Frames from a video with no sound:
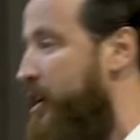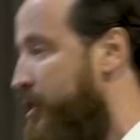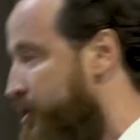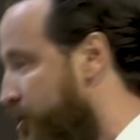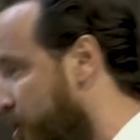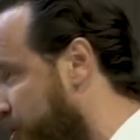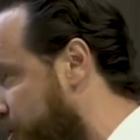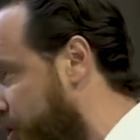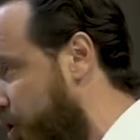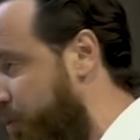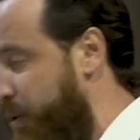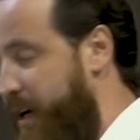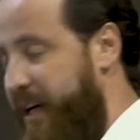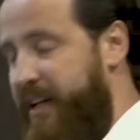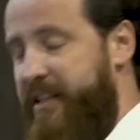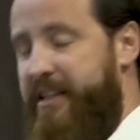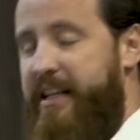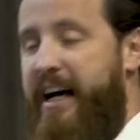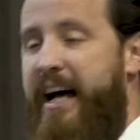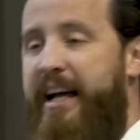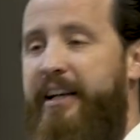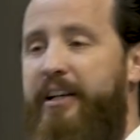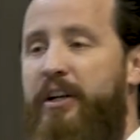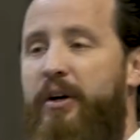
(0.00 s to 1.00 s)
Just a quick
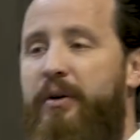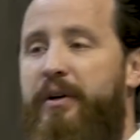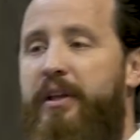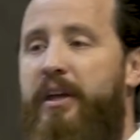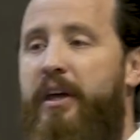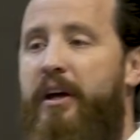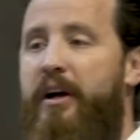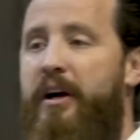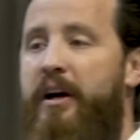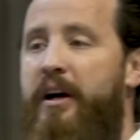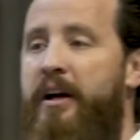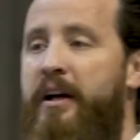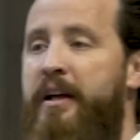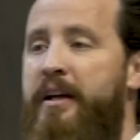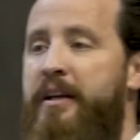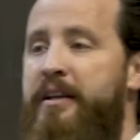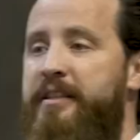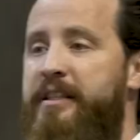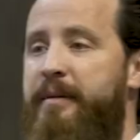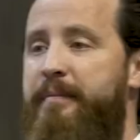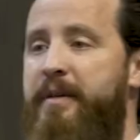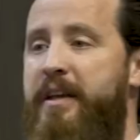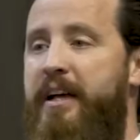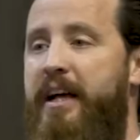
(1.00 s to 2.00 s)
side note here.
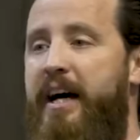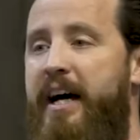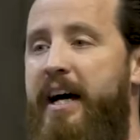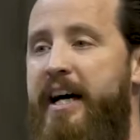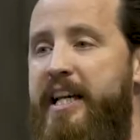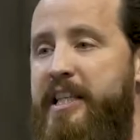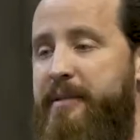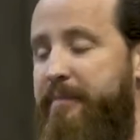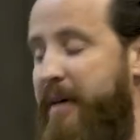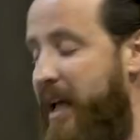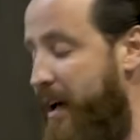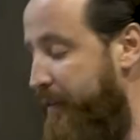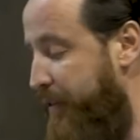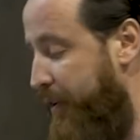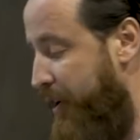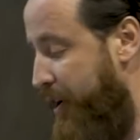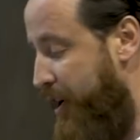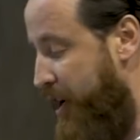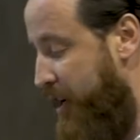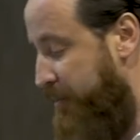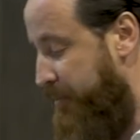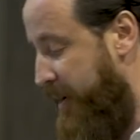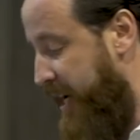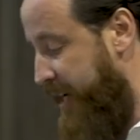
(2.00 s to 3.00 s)
Some of you guys may have
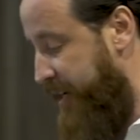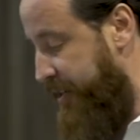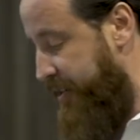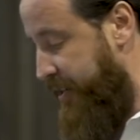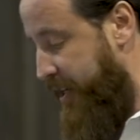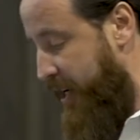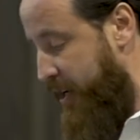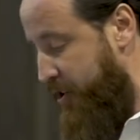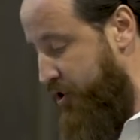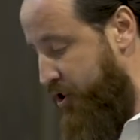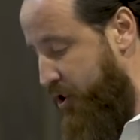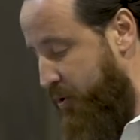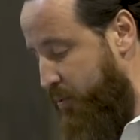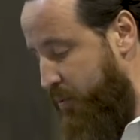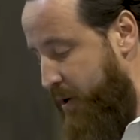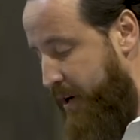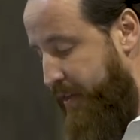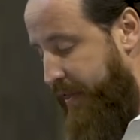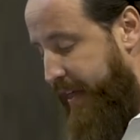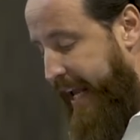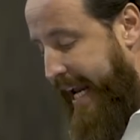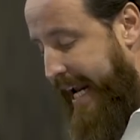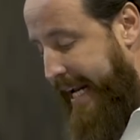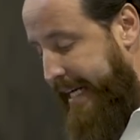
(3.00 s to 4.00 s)
heard my discussion
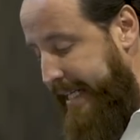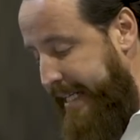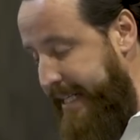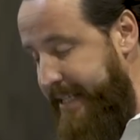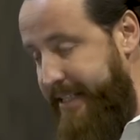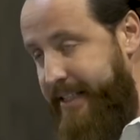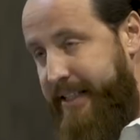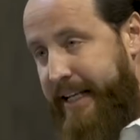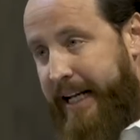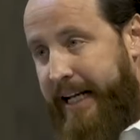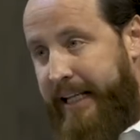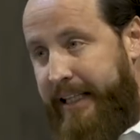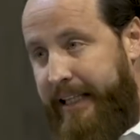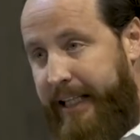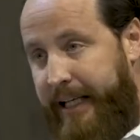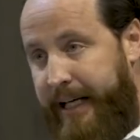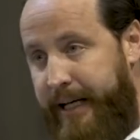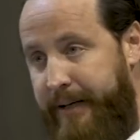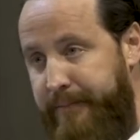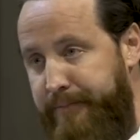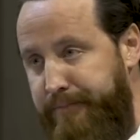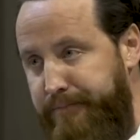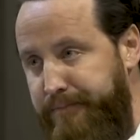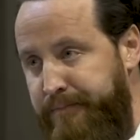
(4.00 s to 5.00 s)
with Andy
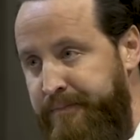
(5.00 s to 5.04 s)
Stanley